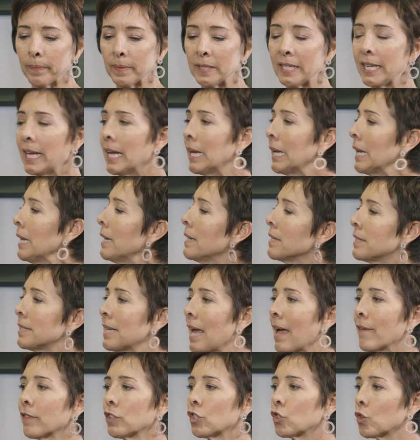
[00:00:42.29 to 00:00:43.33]
ticket is to
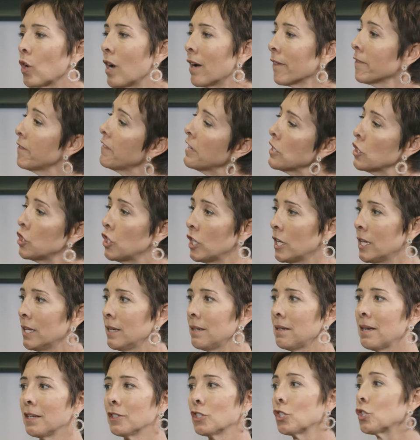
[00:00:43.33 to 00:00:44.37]
have a strong vision
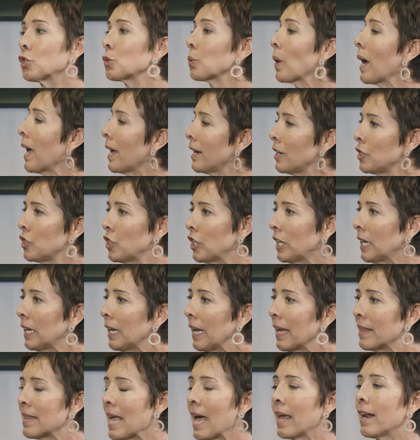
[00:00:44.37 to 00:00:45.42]
and
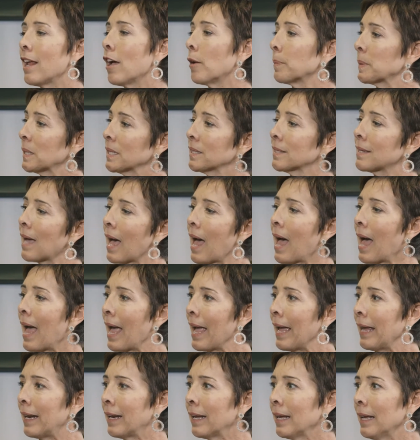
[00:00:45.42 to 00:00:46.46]
strategy, and that helps us
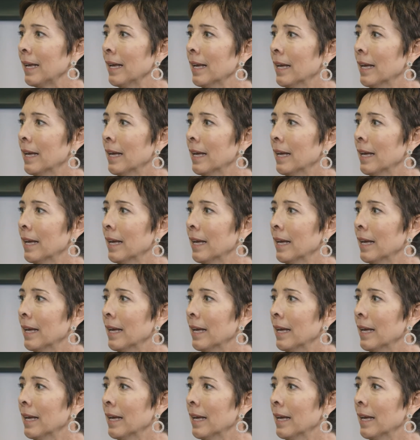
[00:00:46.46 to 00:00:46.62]
guide